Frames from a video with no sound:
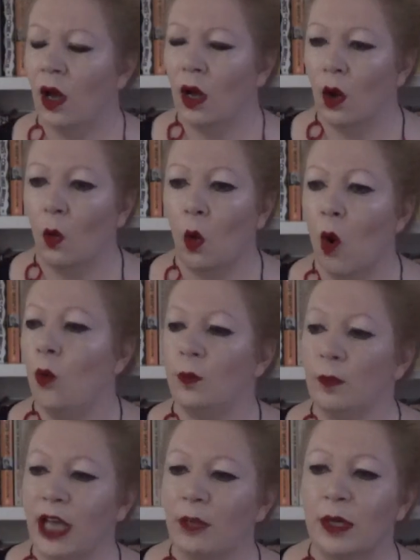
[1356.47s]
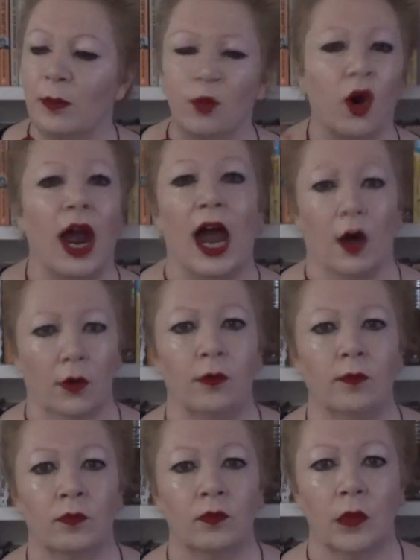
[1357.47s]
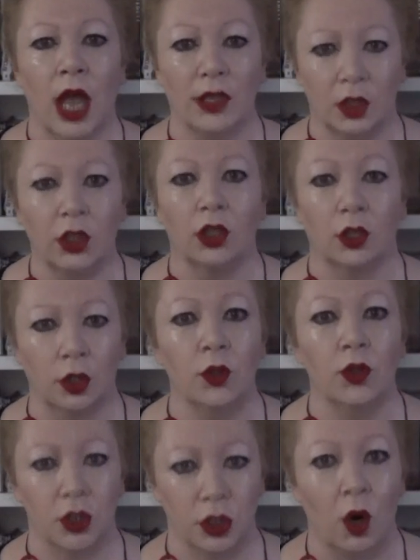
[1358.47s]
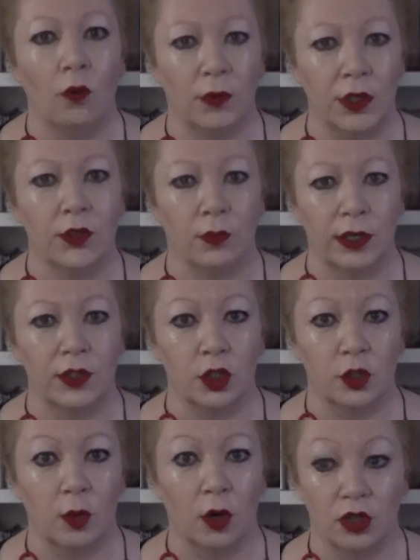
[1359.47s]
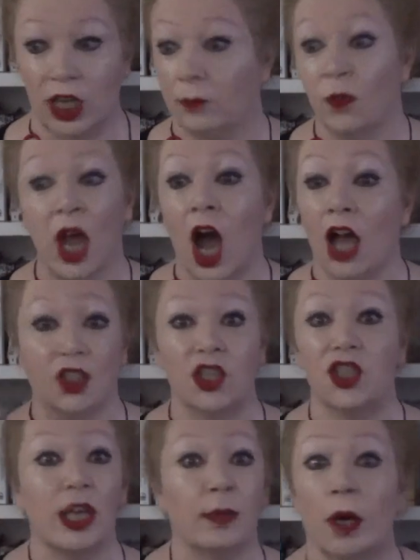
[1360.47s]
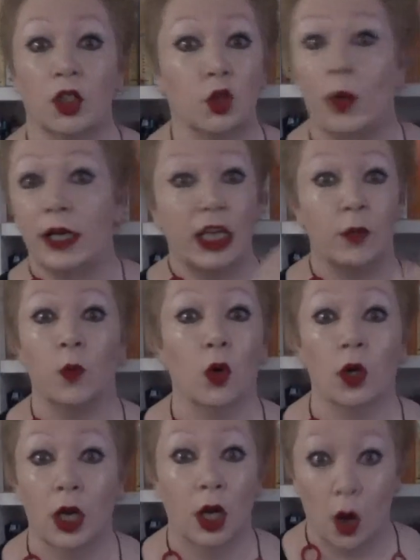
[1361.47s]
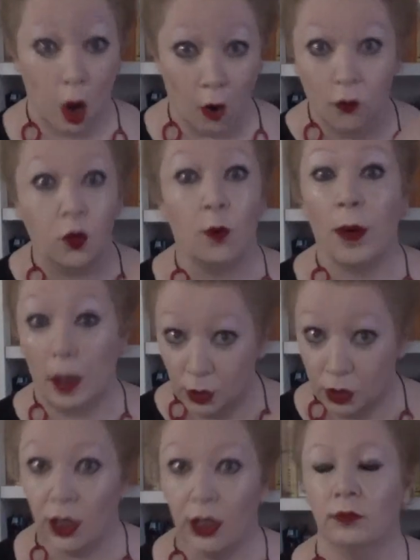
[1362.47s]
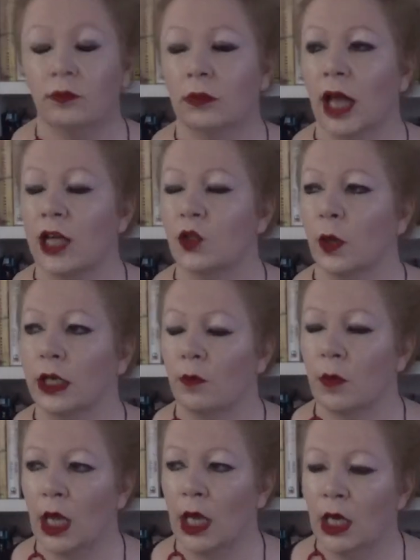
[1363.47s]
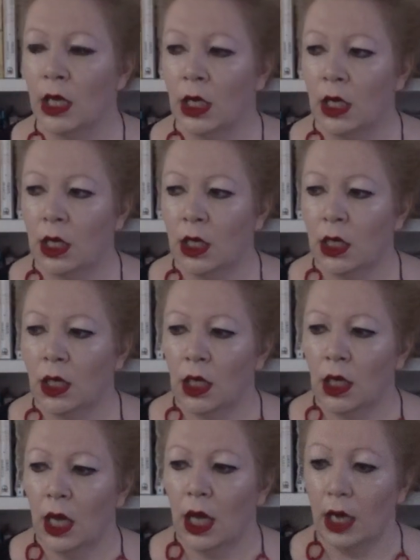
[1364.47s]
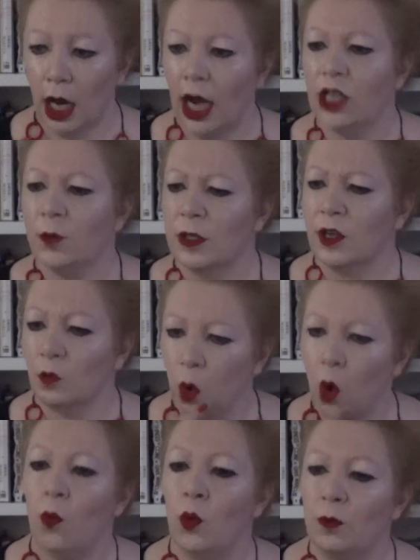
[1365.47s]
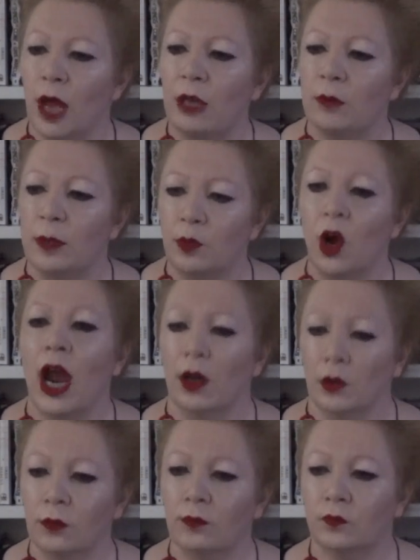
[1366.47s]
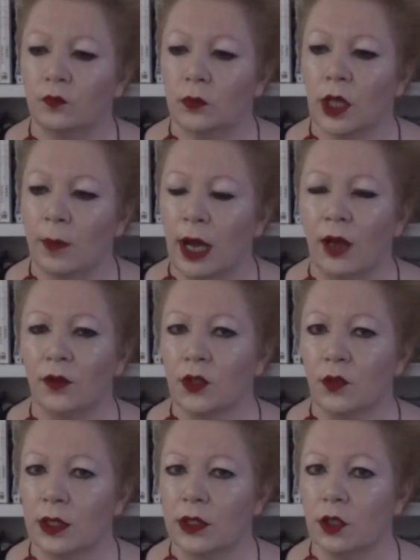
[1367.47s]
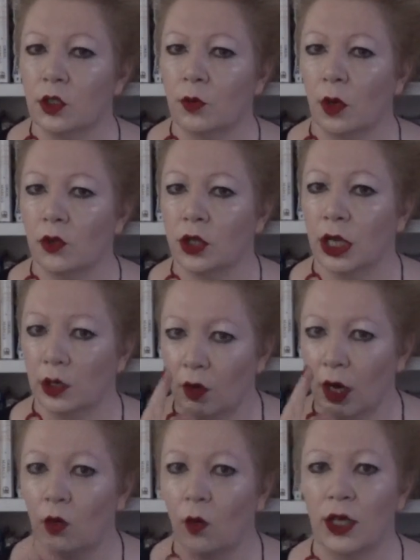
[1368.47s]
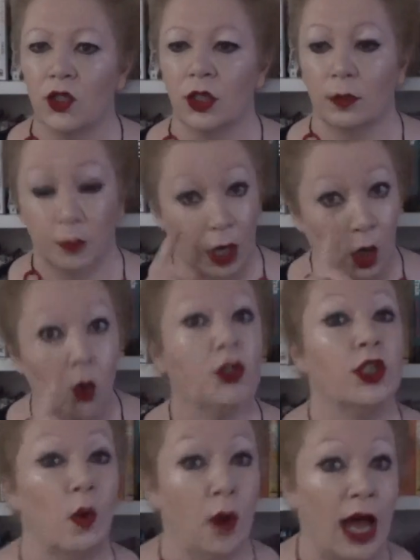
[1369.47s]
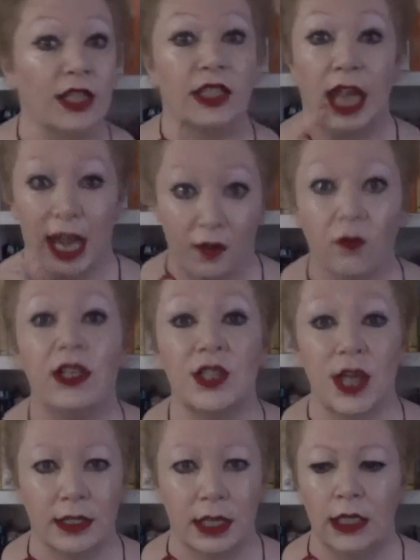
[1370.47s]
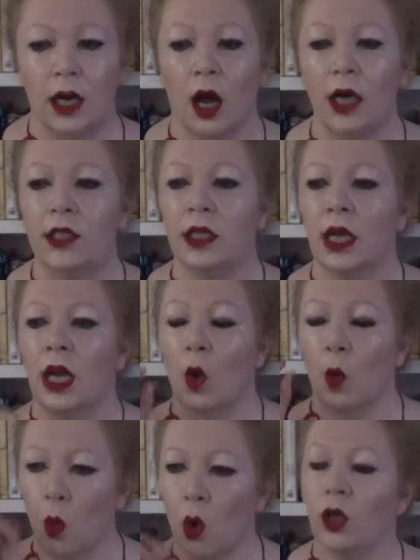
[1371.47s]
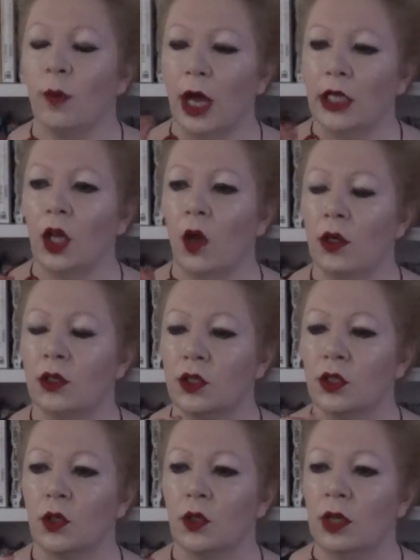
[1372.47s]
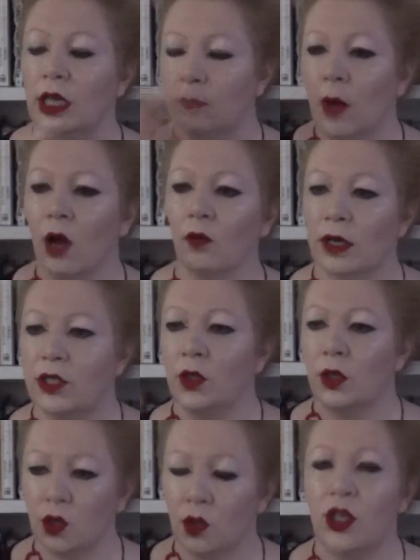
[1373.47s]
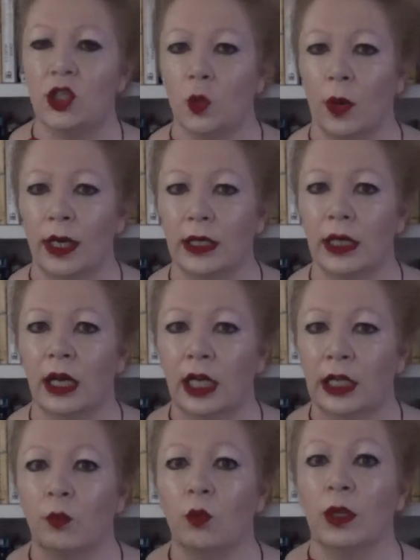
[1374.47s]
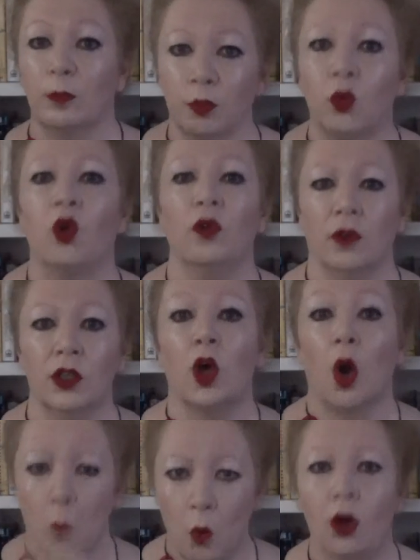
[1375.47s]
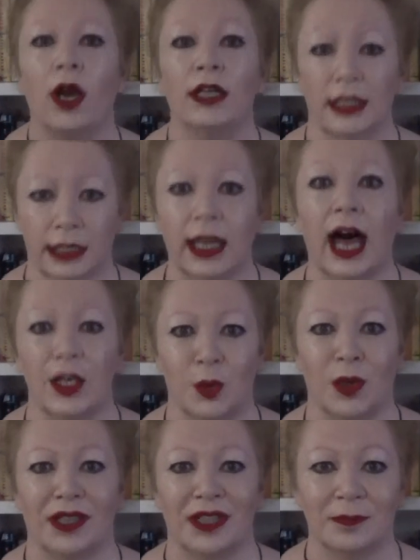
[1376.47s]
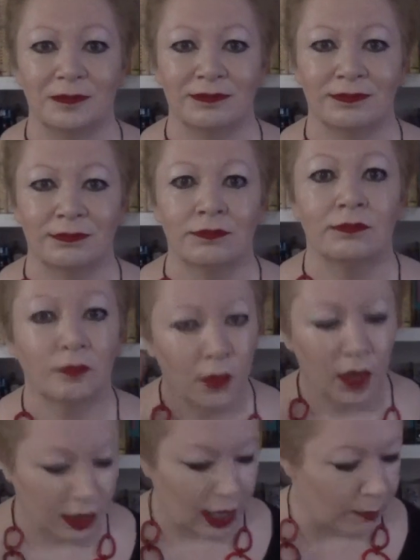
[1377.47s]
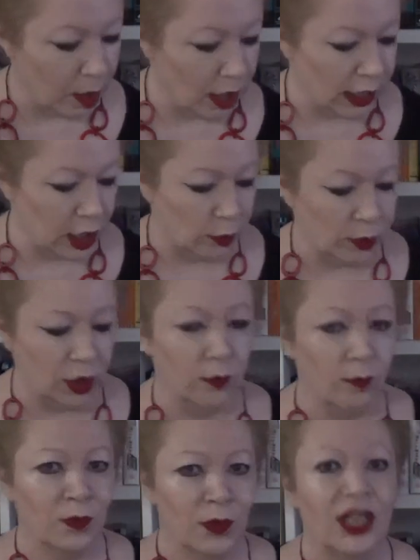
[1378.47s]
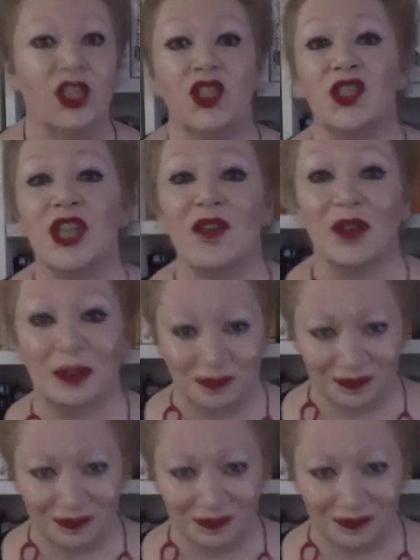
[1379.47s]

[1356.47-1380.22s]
what would make me proud at the conclusion of this research project? I just sent my 20th book off to a publisher last week. And I ask myself, what would make me proud about this research project? Great question. But I also ask every Sunday night, what am I going to do in my research this week that will improve it on what I did last week? They might help you. Seven,